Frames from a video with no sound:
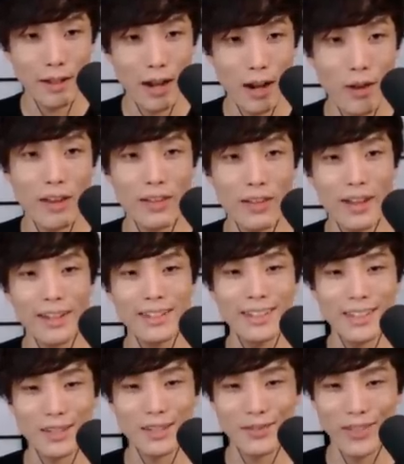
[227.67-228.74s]
Oh, I liked
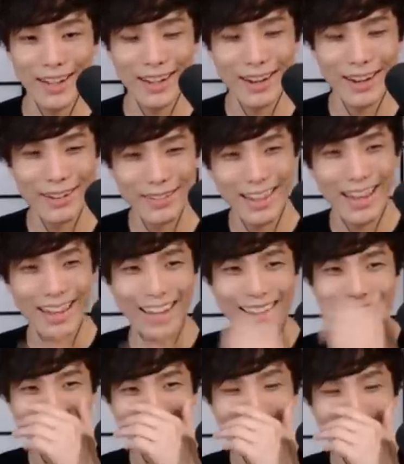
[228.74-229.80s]
this video that
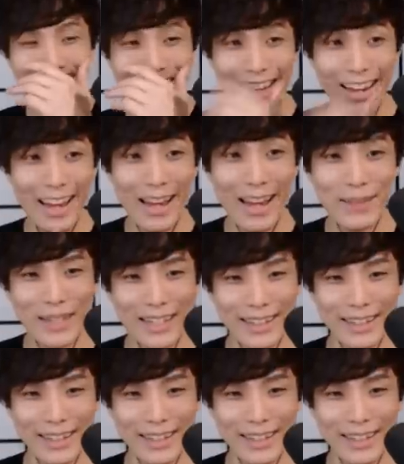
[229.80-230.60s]
had me,